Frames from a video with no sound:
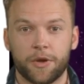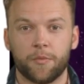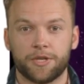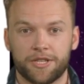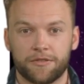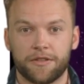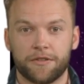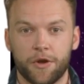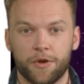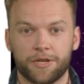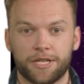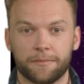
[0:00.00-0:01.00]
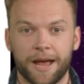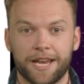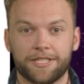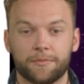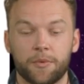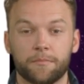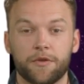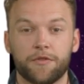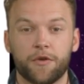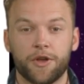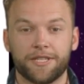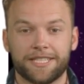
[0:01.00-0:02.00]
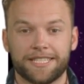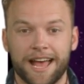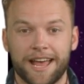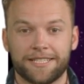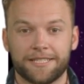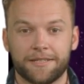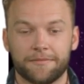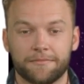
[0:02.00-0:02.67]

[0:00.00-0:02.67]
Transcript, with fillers: Which of the following commands will perform this task?